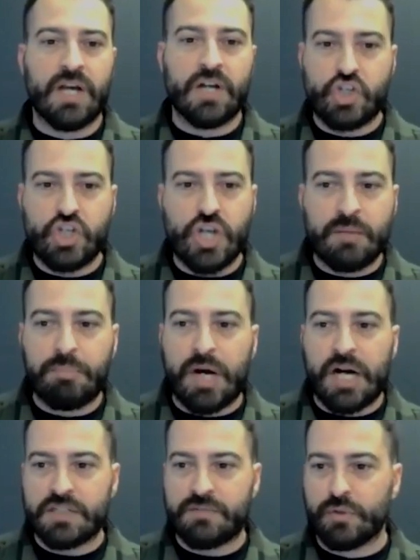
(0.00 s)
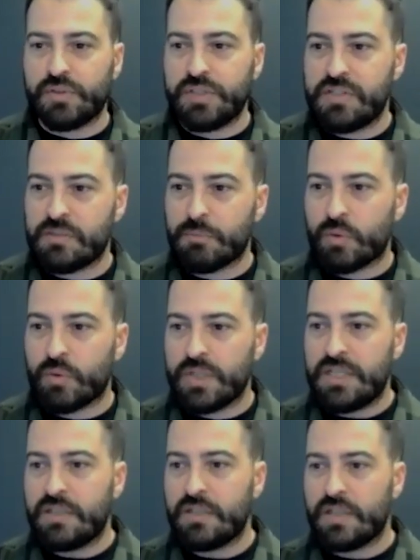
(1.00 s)
a checkbox for Lisa
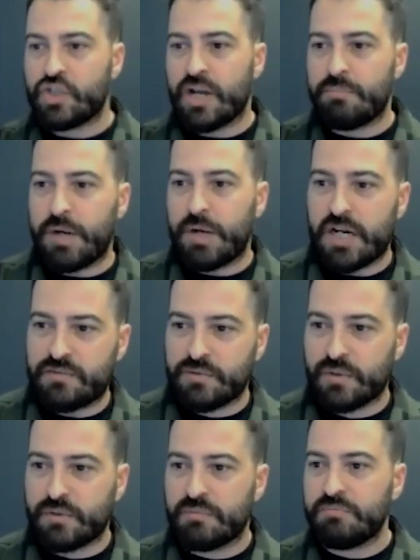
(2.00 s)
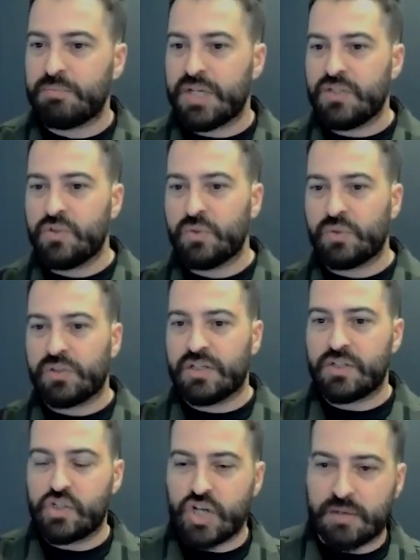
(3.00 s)
Marie, a checkbox for Ben Euler,
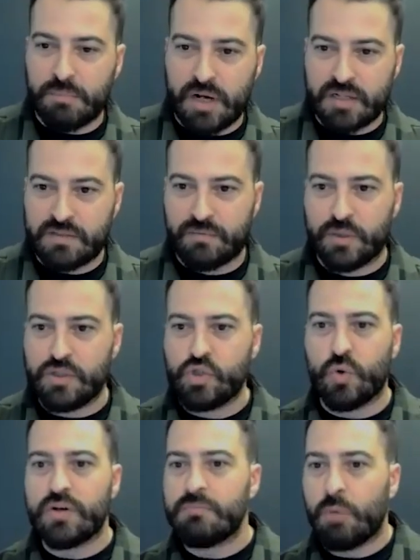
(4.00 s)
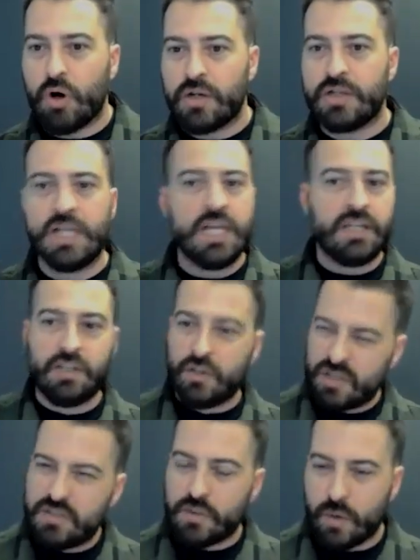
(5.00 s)
a checkbox for Jordan Martin?
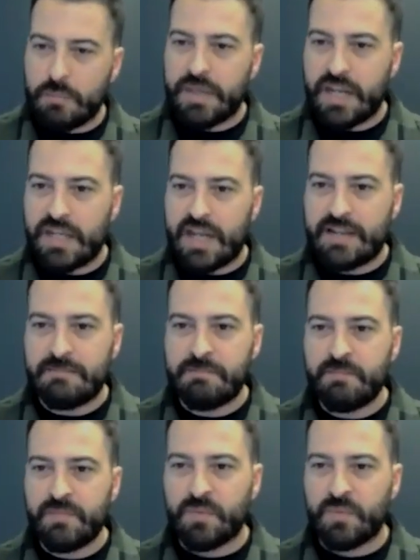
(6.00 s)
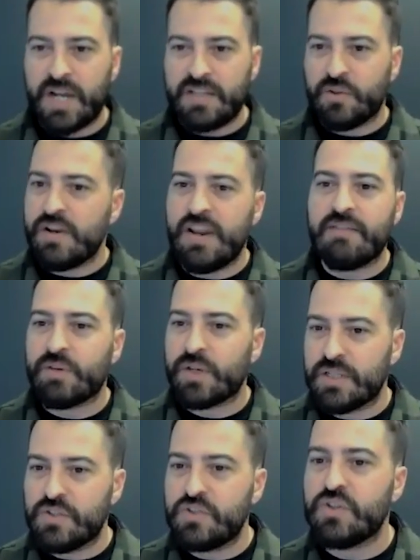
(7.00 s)
You see what I'm getting at? Right? They're never
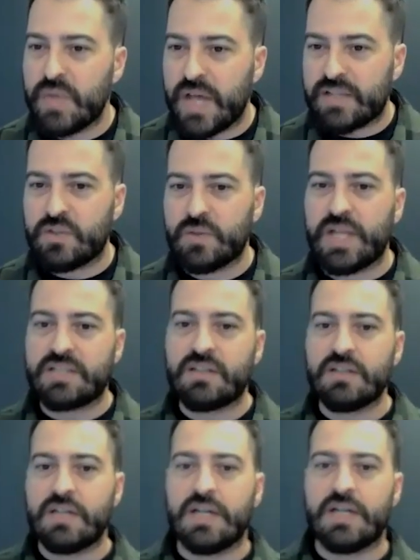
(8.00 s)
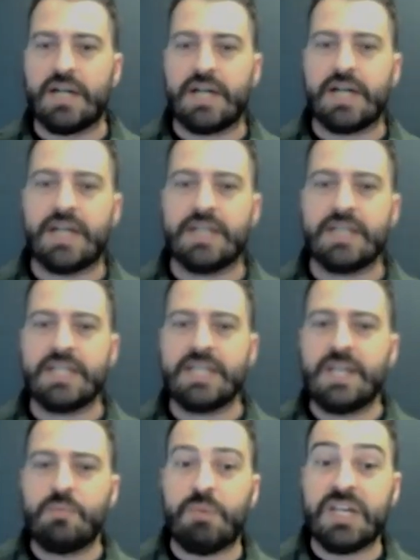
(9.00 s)
going to do that. So that's going to
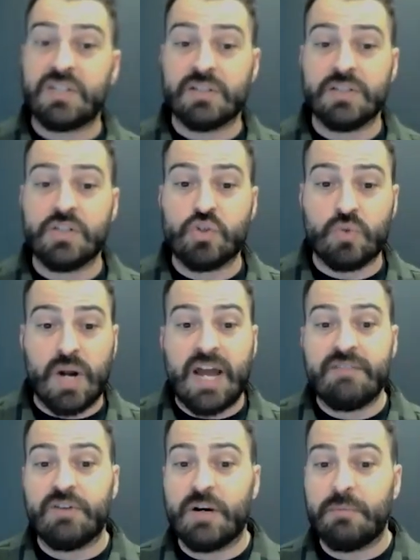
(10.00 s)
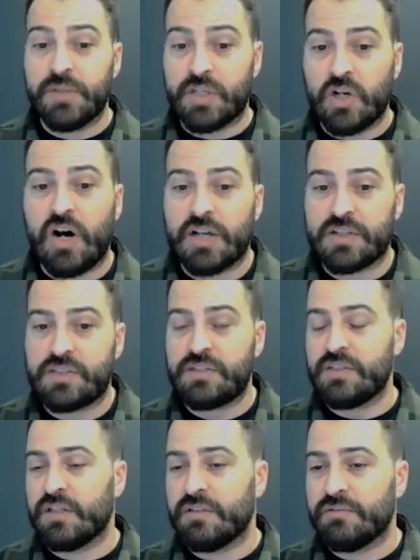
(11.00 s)
basically drive up the
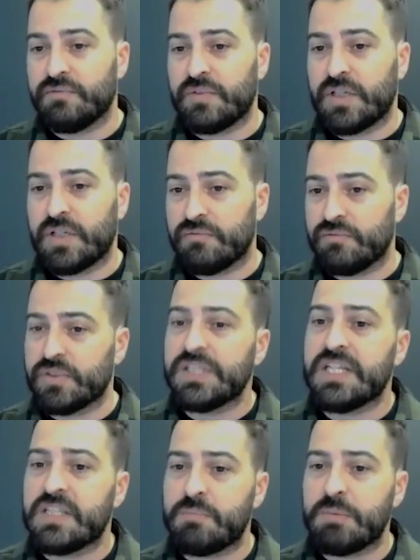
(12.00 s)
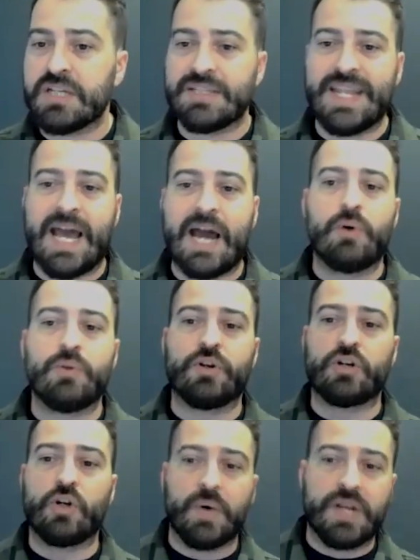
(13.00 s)
cost of leads, because now they're
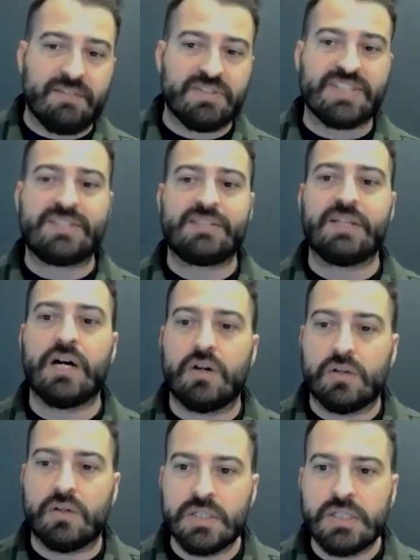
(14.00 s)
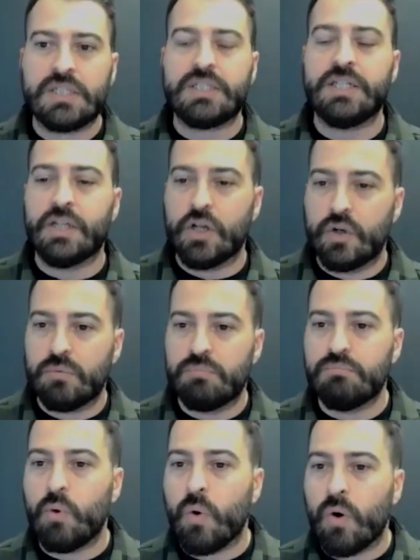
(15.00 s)
going to have to sell,
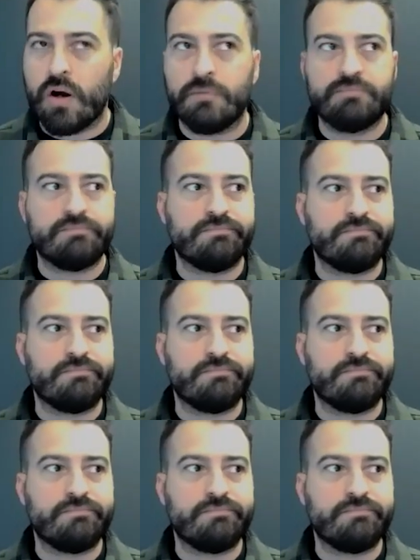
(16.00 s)
more